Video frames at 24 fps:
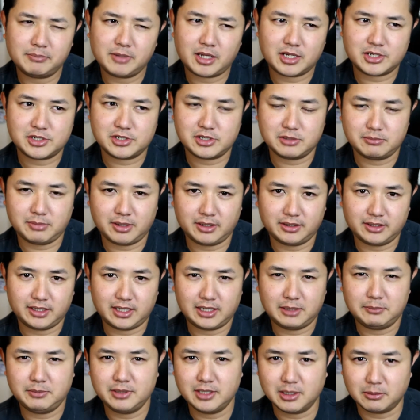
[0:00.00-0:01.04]
not sure about that.
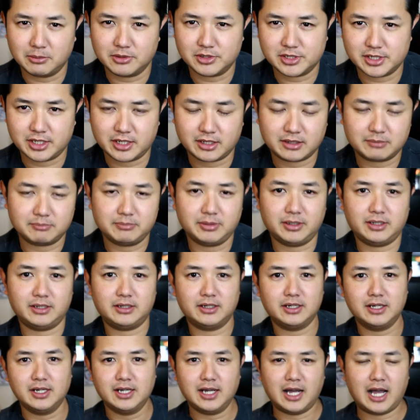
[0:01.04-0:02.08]
Let me double check. But
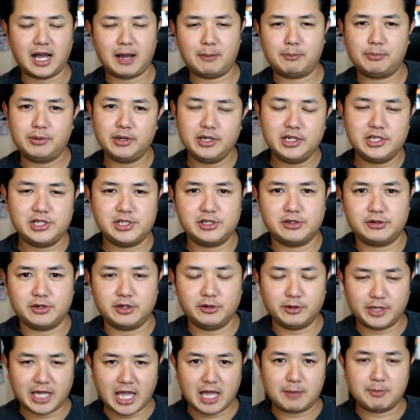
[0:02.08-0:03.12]
I'm pretty sure
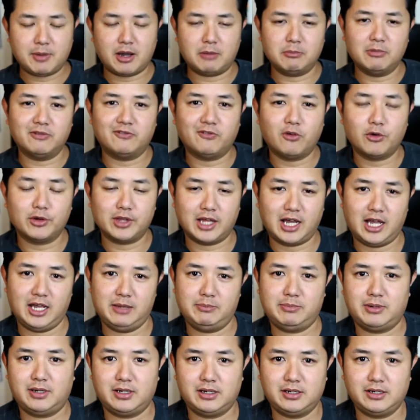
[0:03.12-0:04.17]
it came out before the
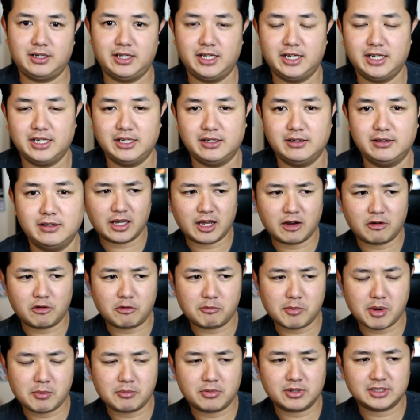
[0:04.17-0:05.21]
iPod. And I
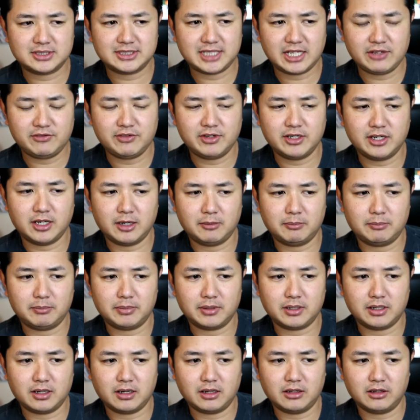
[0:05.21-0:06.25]
remember saving up
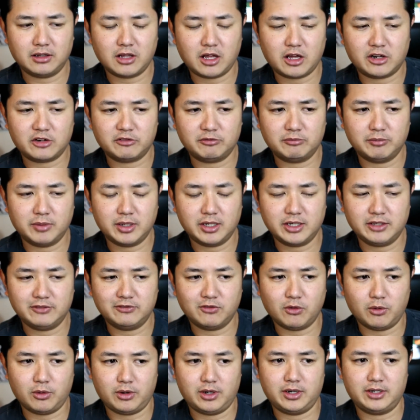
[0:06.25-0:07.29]
a lot of money
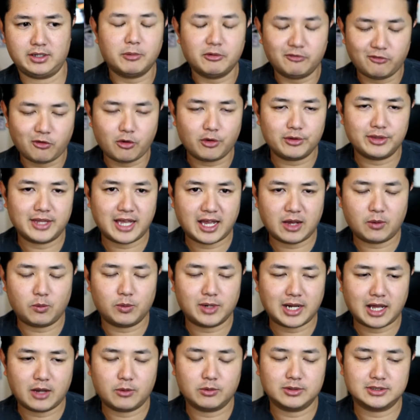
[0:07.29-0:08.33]
for it. Before that, what
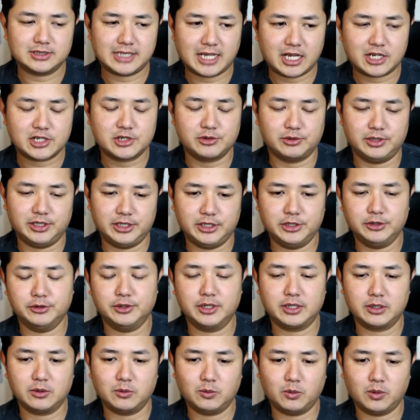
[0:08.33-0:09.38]
I was actually
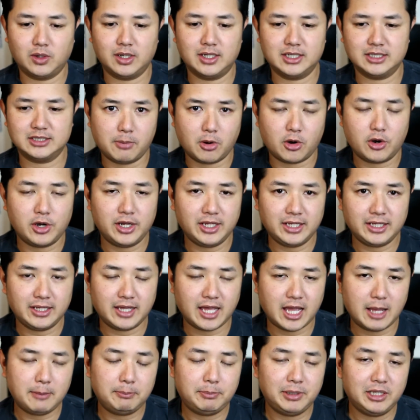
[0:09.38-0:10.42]
doing was burning
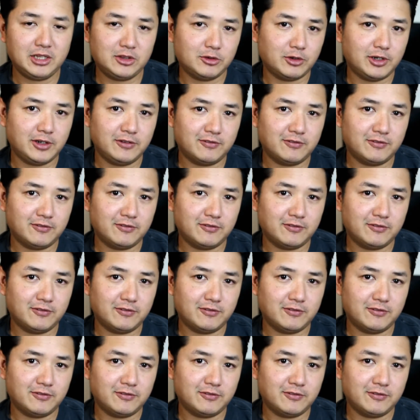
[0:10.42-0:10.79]
MP3